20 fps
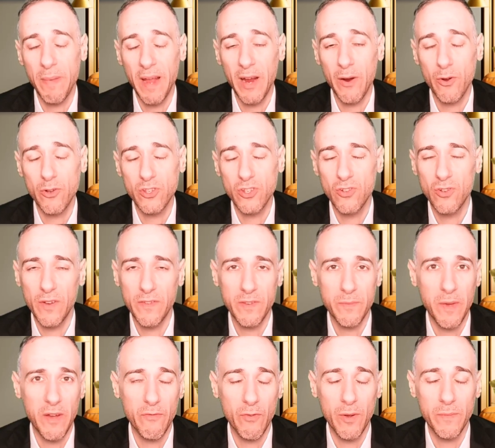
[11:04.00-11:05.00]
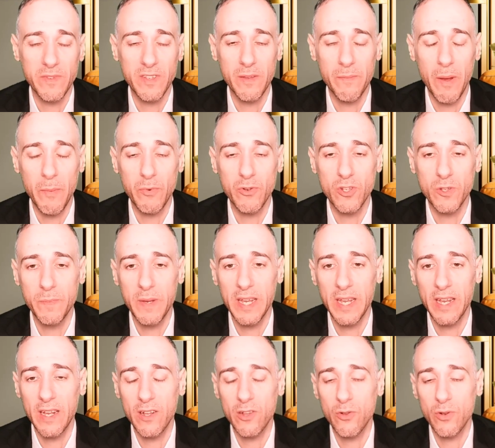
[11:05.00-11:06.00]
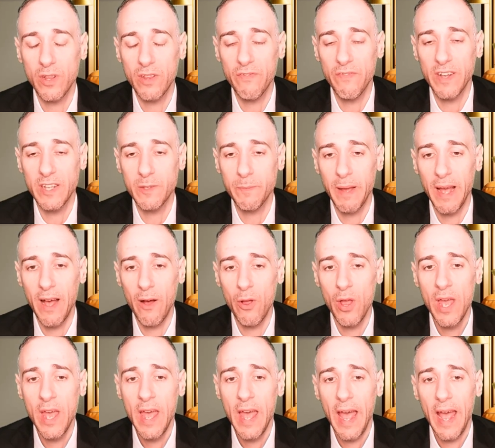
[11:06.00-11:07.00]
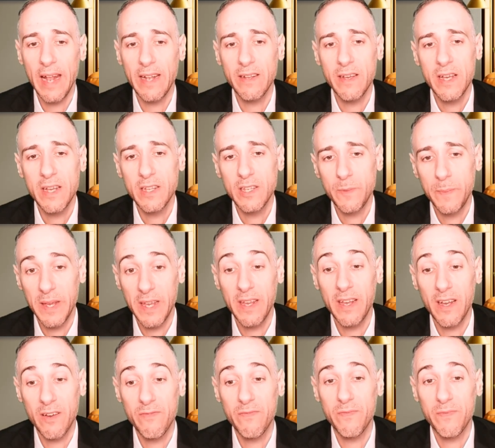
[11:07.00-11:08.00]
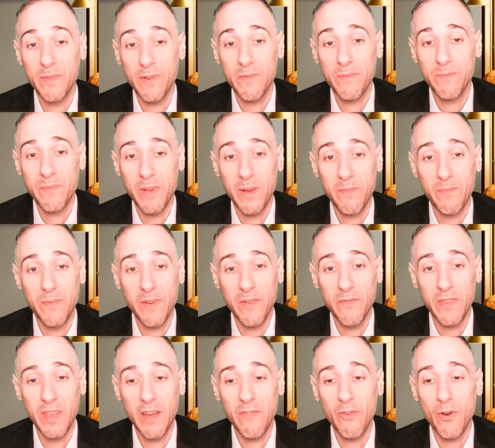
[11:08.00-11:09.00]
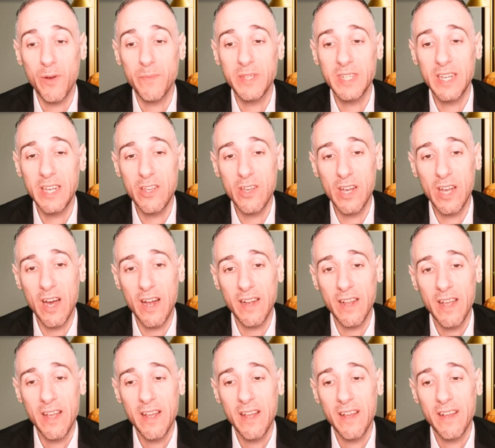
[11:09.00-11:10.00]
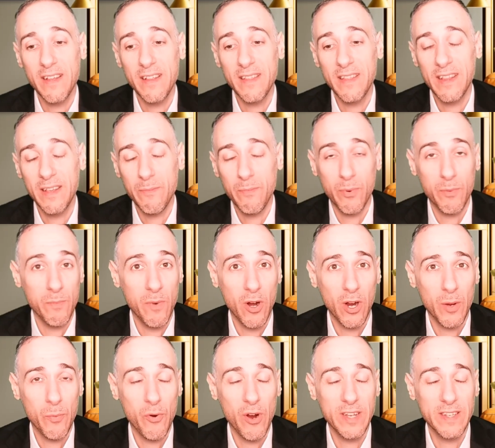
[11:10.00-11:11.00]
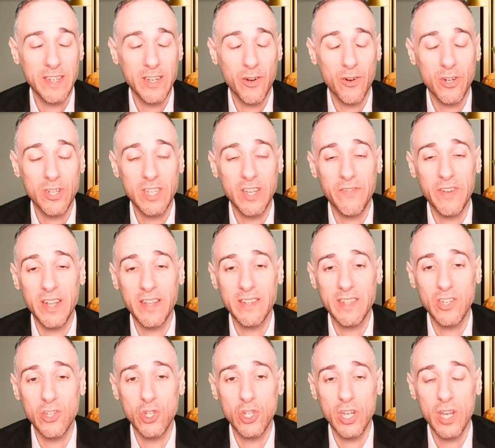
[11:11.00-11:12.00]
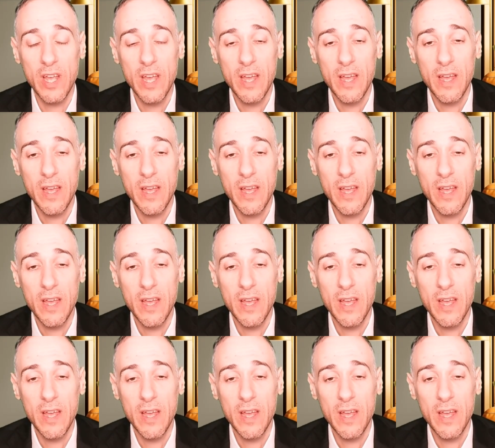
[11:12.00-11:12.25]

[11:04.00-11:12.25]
payrolls. You do have some FOMC members speaking, including the Fed's Powell. And speaking of, of, of the FOMC, you got the market pricing courtesy of LSEG